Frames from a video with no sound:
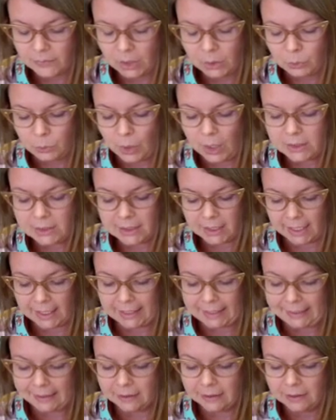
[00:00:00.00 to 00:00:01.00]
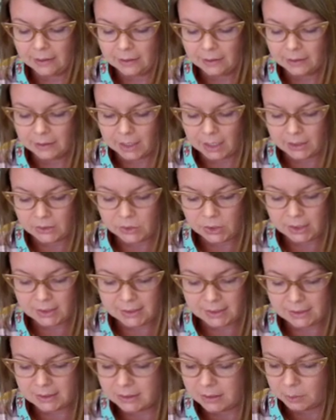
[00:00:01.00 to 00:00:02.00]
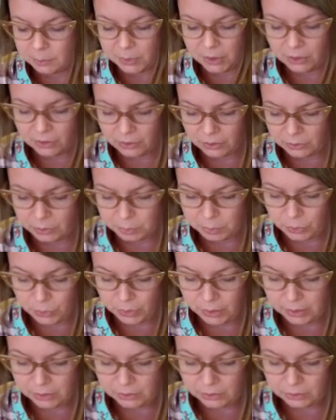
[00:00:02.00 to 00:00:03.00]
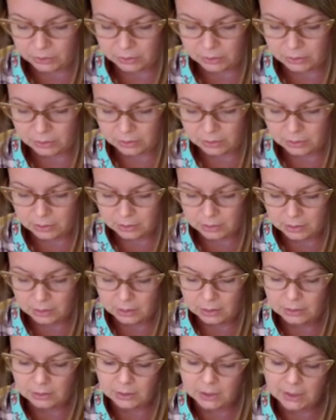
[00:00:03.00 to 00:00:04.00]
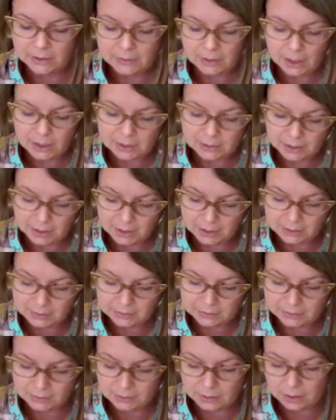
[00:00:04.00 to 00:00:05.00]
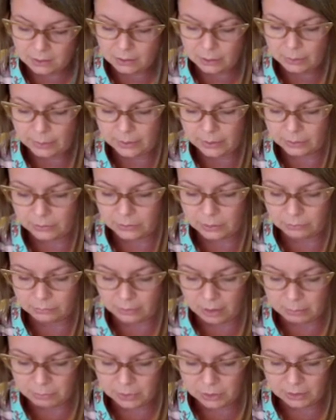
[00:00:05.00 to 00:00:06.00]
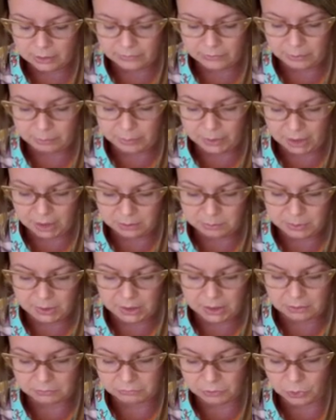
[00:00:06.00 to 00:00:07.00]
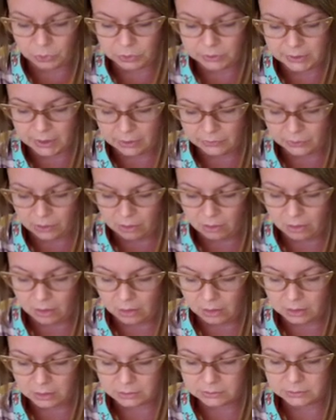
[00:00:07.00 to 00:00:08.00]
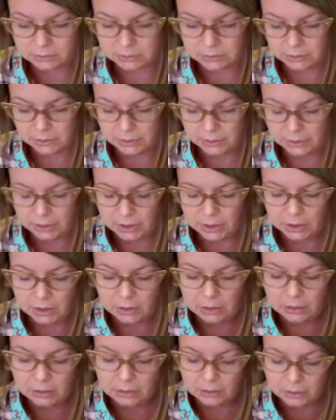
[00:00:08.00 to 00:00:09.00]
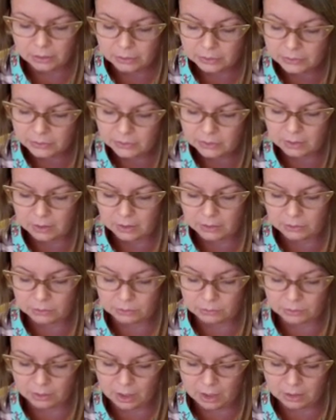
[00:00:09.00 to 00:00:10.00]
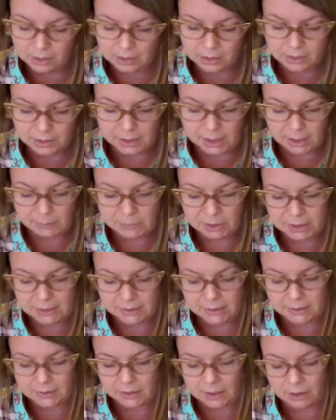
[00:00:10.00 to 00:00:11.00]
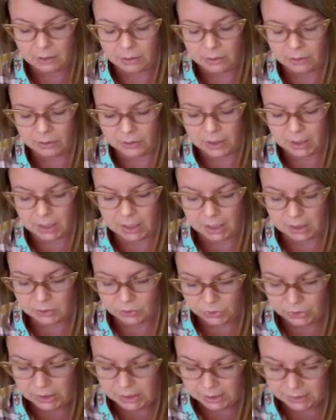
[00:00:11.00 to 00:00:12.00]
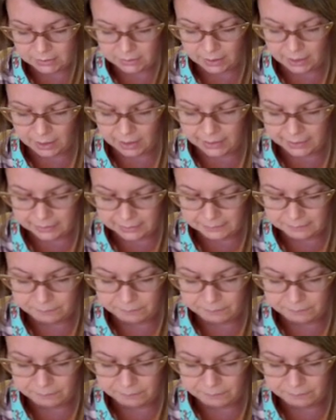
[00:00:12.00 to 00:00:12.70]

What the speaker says: One day, Kenji didn't appear on the porch. Late that night, Sadako heard the rumble of a bed being rolled down the hall. Nurse Yasunaga came in to tell her that Kenji had died.